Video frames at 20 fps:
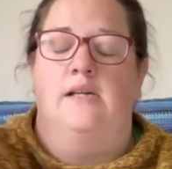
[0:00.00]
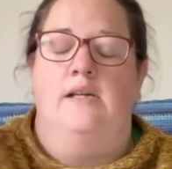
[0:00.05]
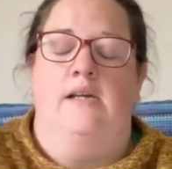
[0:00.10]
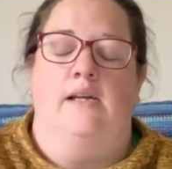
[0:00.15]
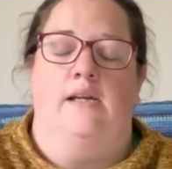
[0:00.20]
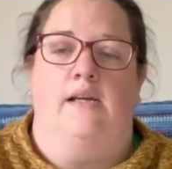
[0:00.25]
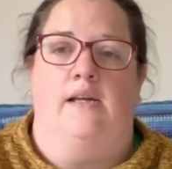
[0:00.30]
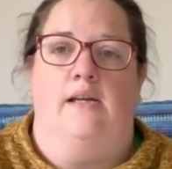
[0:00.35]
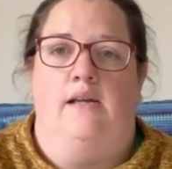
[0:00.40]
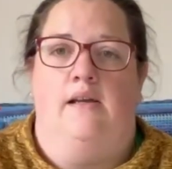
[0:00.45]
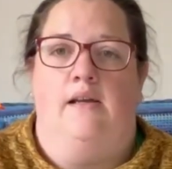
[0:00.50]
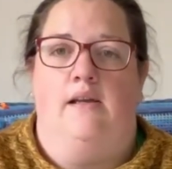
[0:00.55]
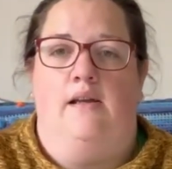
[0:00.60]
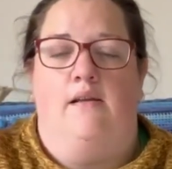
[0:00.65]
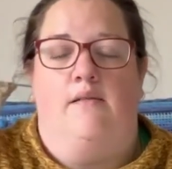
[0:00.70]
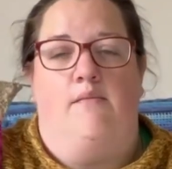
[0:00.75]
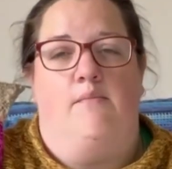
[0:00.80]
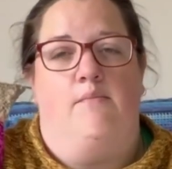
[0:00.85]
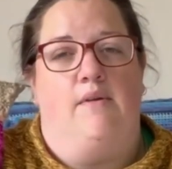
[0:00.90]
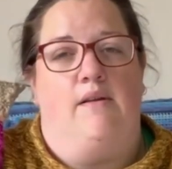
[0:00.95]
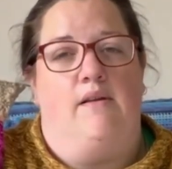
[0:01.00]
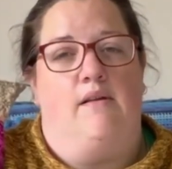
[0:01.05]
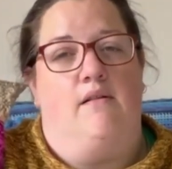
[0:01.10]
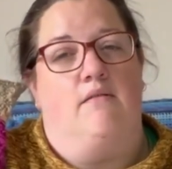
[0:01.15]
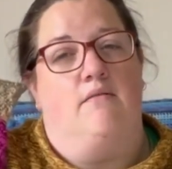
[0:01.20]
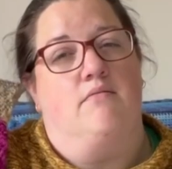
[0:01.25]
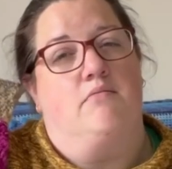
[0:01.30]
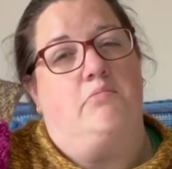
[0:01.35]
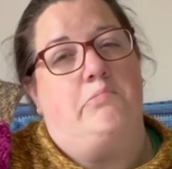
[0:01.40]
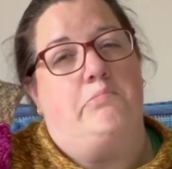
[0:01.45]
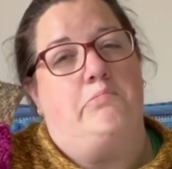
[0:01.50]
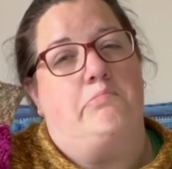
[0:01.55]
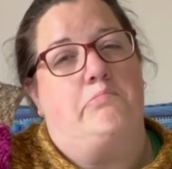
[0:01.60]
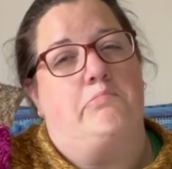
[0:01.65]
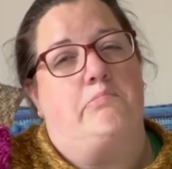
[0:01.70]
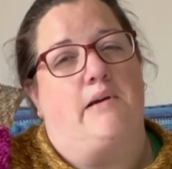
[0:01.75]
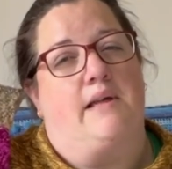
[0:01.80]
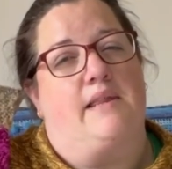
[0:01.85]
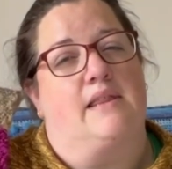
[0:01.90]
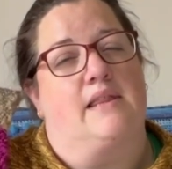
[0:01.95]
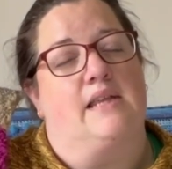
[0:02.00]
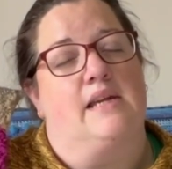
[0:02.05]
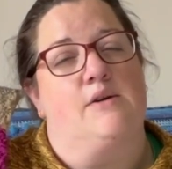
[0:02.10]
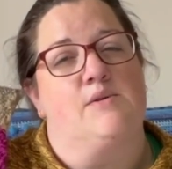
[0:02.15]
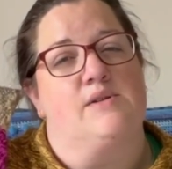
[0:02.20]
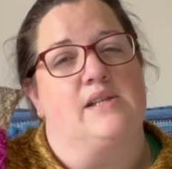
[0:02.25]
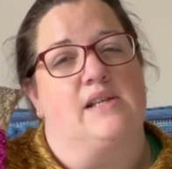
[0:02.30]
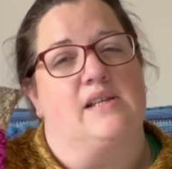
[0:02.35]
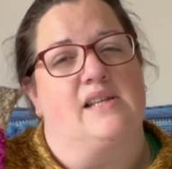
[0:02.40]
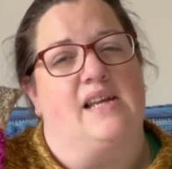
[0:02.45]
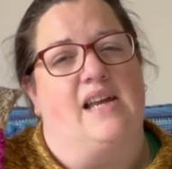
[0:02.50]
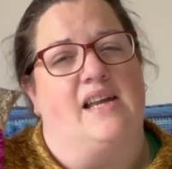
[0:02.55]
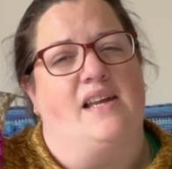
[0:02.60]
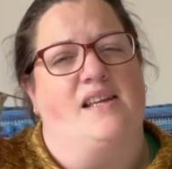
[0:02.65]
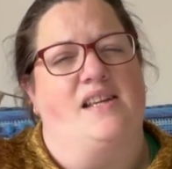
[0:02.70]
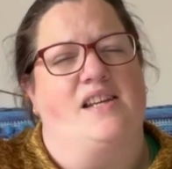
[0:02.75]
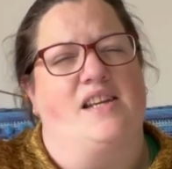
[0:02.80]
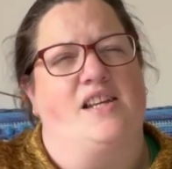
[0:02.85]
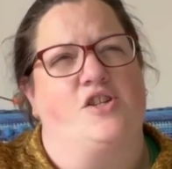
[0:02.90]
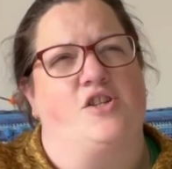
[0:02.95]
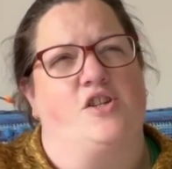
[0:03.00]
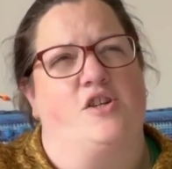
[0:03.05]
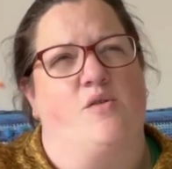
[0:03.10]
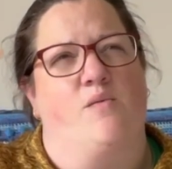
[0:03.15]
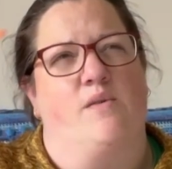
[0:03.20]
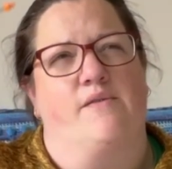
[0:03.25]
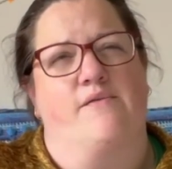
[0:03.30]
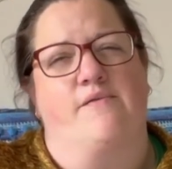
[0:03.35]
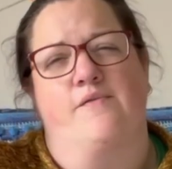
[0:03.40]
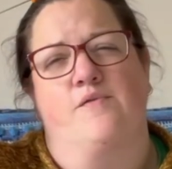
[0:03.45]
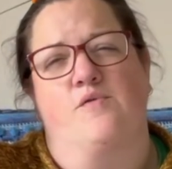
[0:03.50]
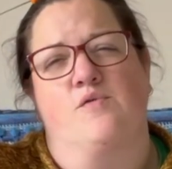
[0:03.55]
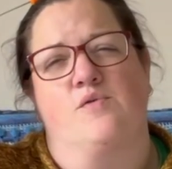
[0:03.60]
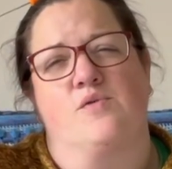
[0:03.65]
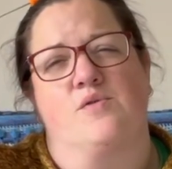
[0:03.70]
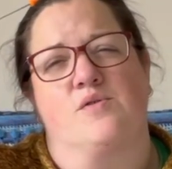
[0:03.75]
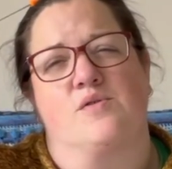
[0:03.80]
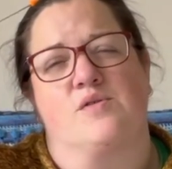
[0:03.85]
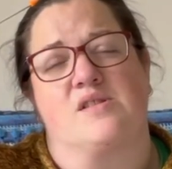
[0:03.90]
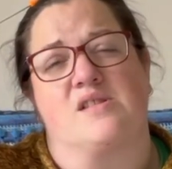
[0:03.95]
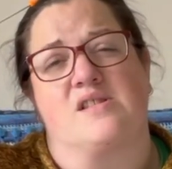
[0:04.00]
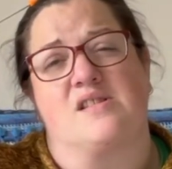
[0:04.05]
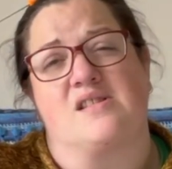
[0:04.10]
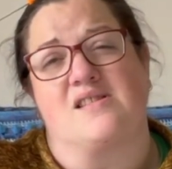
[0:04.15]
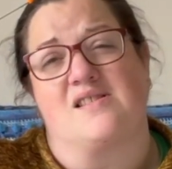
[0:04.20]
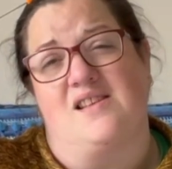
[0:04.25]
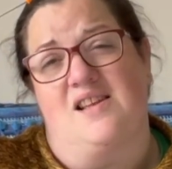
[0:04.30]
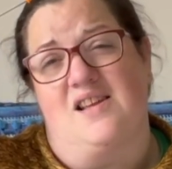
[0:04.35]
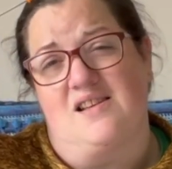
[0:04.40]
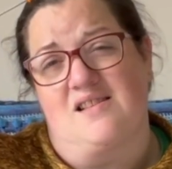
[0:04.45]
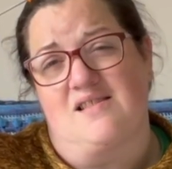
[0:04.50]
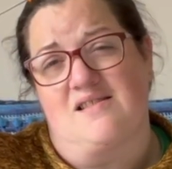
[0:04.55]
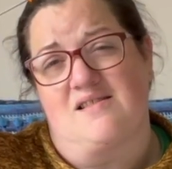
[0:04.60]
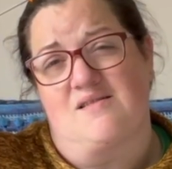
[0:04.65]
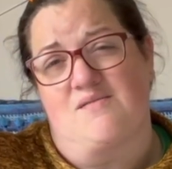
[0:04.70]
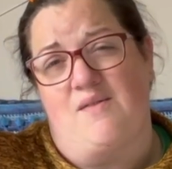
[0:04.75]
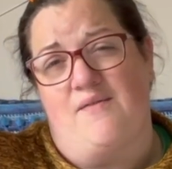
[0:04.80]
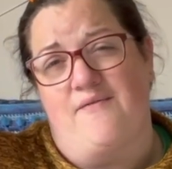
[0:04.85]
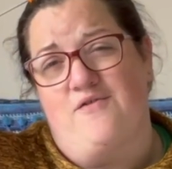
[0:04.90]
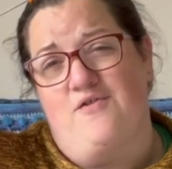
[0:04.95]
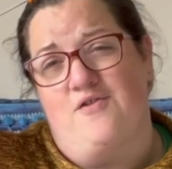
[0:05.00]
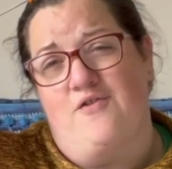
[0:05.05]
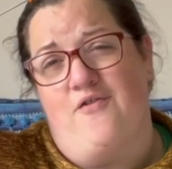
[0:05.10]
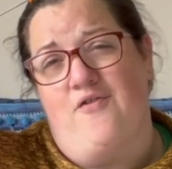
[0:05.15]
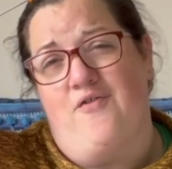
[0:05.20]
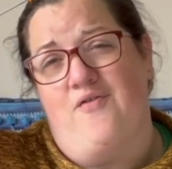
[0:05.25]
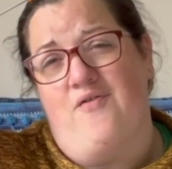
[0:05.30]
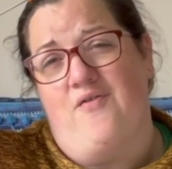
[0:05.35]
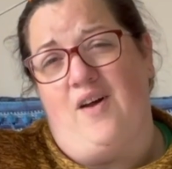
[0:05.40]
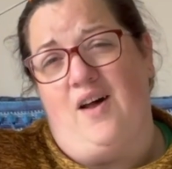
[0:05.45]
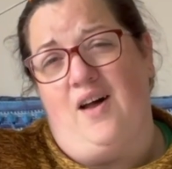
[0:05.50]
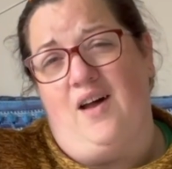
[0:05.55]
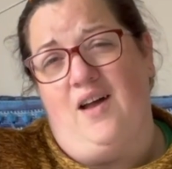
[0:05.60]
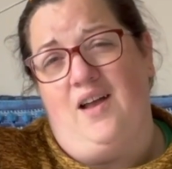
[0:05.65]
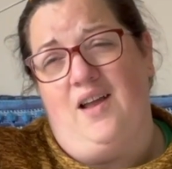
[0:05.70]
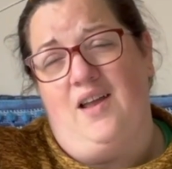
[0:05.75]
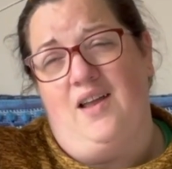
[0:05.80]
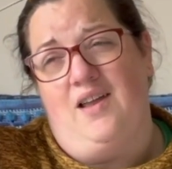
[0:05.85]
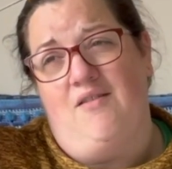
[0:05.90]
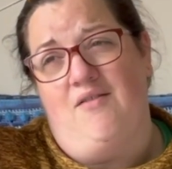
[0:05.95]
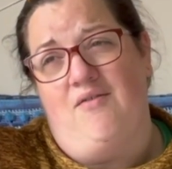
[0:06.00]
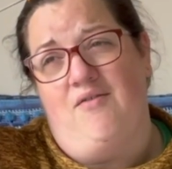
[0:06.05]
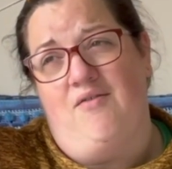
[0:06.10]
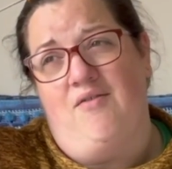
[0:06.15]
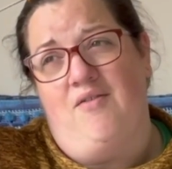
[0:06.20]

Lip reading: I think it was issue 146, 145,